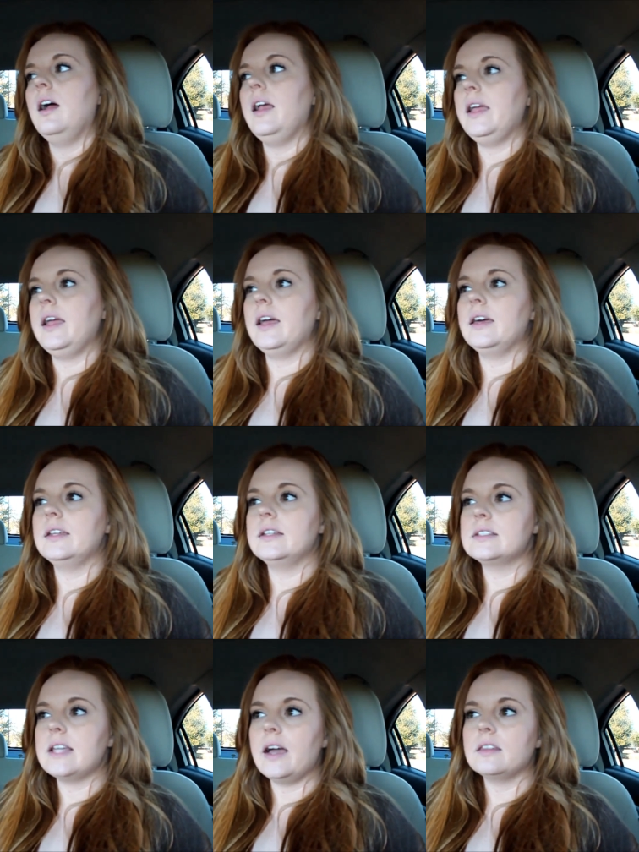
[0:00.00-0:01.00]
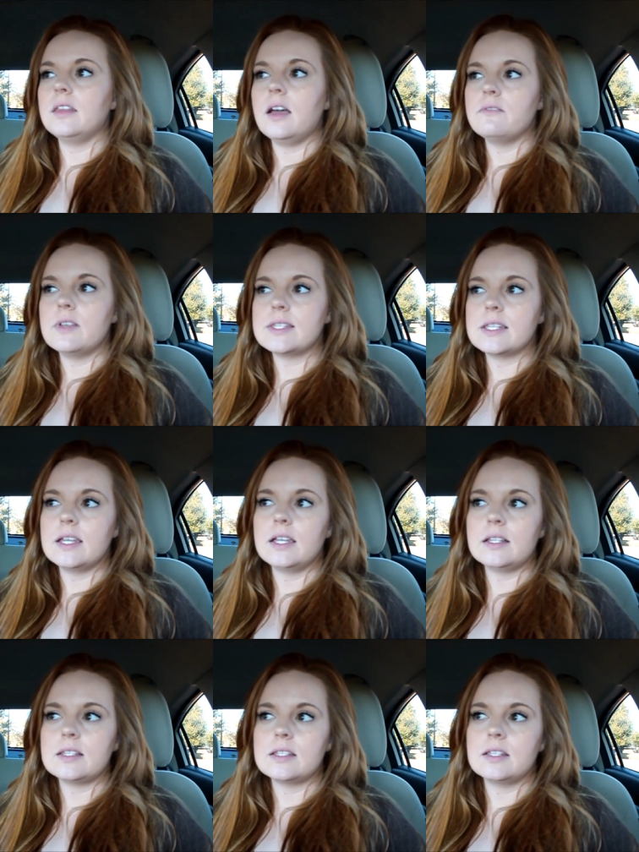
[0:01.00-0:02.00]
And at that
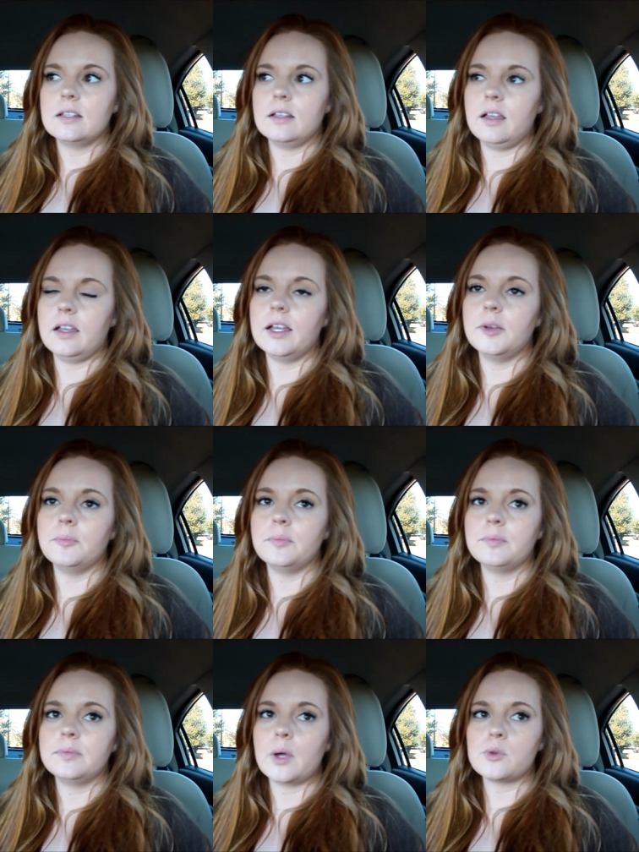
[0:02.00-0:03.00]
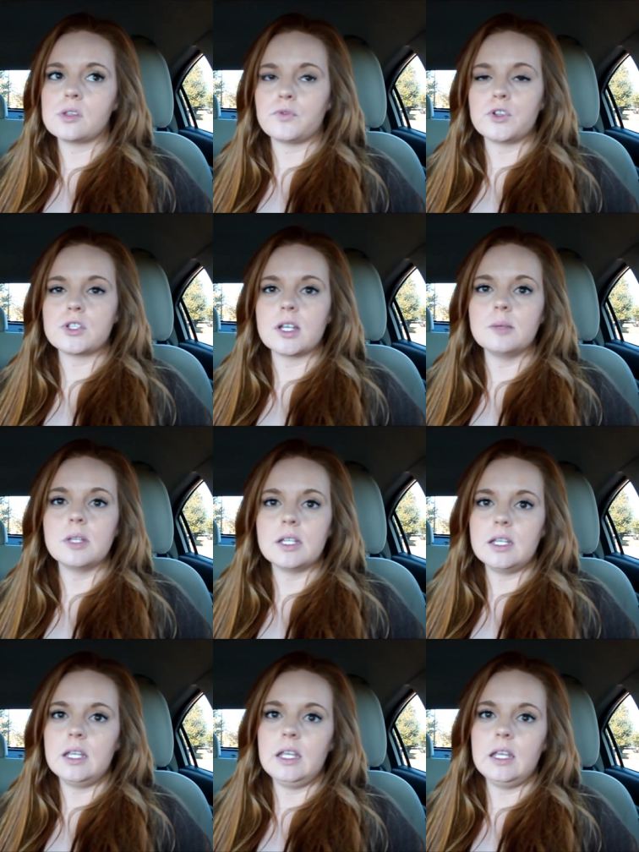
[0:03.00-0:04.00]
visit, um, that was the first time that
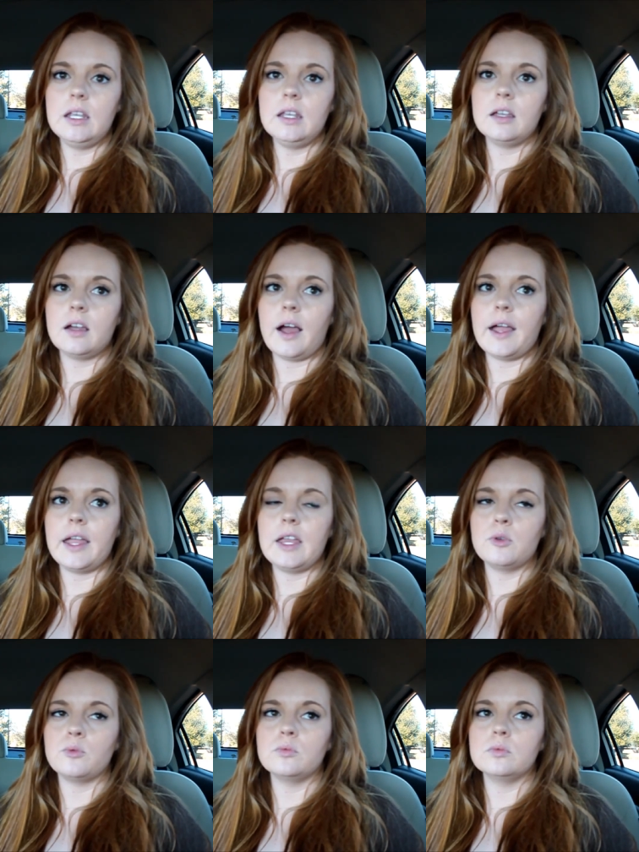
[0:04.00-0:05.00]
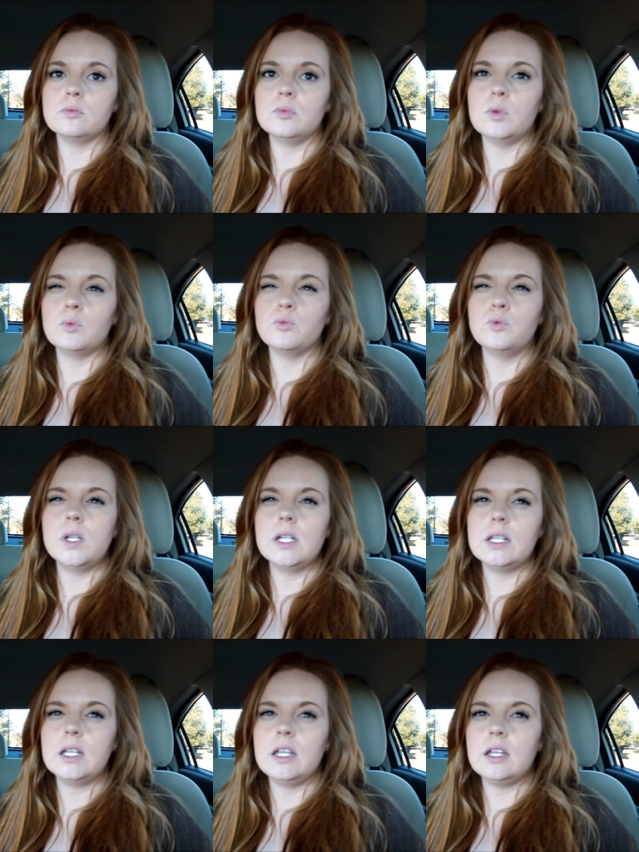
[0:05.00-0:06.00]
he, I
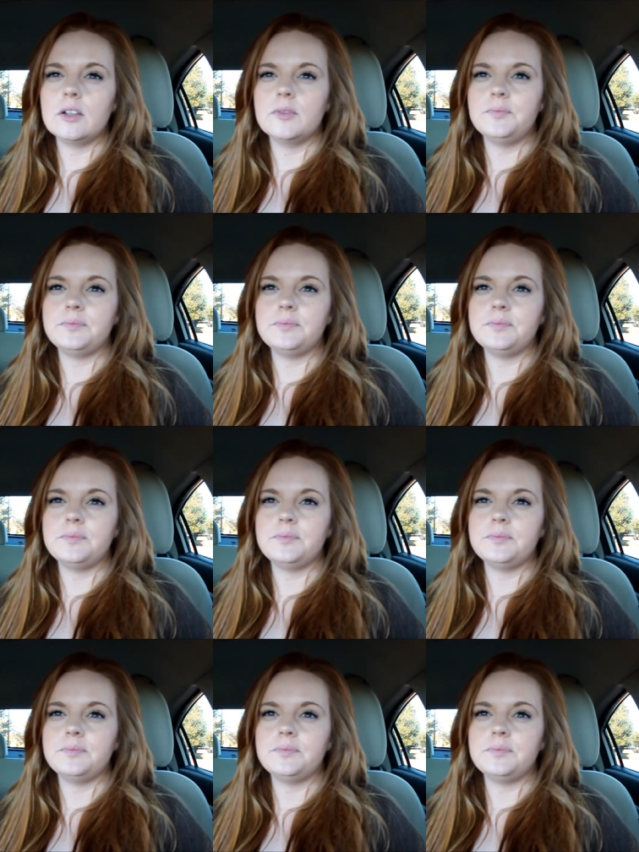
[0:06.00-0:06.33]
really,